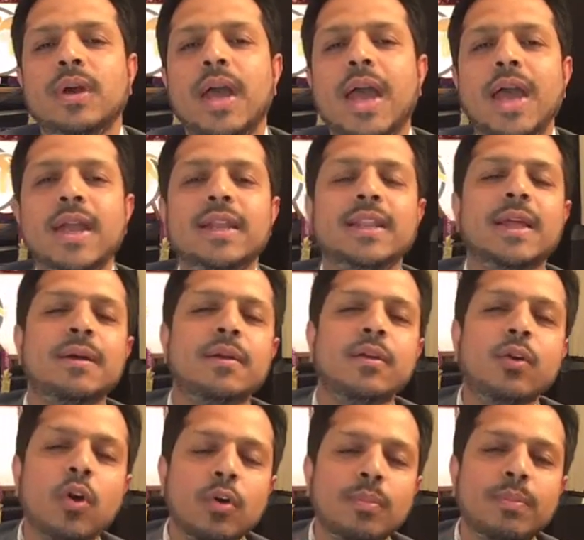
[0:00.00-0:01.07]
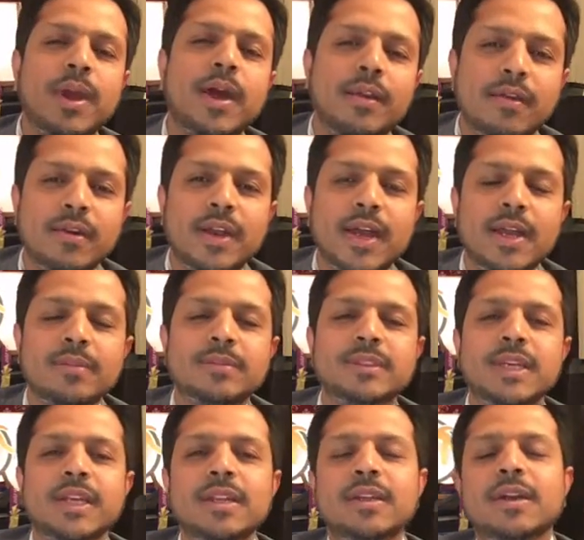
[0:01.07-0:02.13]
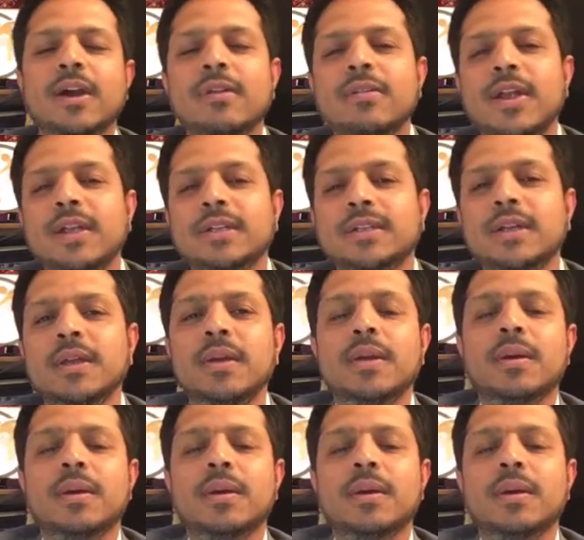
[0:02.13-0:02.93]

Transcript: and the wrong paradigms, incorrect